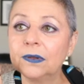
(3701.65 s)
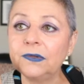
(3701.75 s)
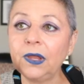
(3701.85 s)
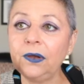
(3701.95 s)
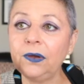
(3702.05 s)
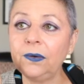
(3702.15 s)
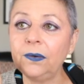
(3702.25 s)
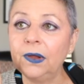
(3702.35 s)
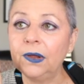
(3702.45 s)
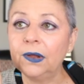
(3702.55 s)

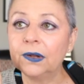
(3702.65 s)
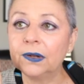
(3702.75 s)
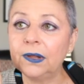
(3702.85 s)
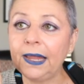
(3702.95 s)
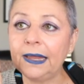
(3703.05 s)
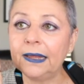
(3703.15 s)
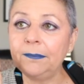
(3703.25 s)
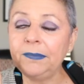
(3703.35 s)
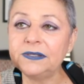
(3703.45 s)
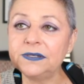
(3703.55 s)
So.
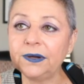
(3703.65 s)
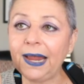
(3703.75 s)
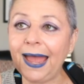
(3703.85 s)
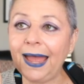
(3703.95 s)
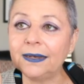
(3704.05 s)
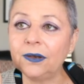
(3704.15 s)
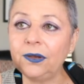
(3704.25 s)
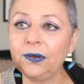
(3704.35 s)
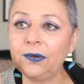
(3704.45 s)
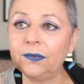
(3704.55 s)
Mr. At,
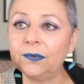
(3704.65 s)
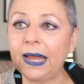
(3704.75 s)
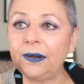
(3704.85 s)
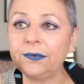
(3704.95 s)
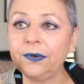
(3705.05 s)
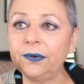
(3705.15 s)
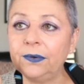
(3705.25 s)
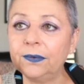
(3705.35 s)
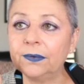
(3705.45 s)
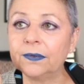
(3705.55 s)
do I don't
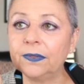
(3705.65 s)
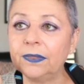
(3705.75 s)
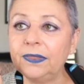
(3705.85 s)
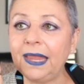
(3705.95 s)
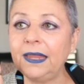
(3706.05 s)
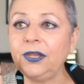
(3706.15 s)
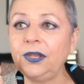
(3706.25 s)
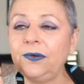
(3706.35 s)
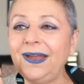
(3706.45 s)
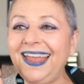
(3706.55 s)
know Thank
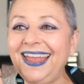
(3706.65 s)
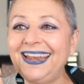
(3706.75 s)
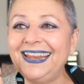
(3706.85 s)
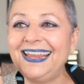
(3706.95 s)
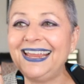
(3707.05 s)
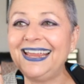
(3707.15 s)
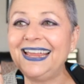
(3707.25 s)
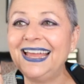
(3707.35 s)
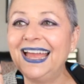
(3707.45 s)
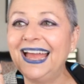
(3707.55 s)
you,
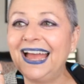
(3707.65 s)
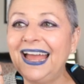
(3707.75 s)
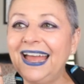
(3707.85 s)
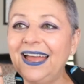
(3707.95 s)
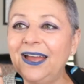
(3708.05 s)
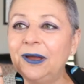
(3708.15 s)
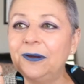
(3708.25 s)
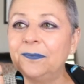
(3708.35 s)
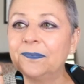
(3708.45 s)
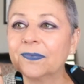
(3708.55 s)
honey.
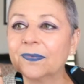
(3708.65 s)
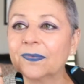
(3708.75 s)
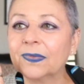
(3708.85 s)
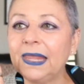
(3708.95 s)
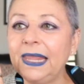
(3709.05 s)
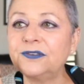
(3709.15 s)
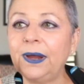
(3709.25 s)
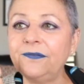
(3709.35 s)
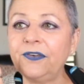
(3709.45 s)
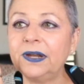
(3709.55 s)
Um, it's
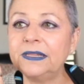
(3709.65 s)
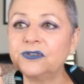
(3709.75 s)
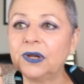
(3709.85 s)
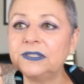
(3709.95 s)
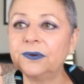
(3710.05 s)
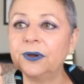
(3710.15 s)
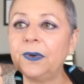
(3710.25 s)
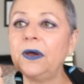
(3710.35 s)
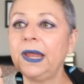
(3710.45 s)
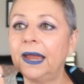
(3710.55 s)
right in front of the dressing
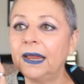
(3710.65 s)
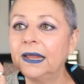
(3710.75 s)
room. Okay.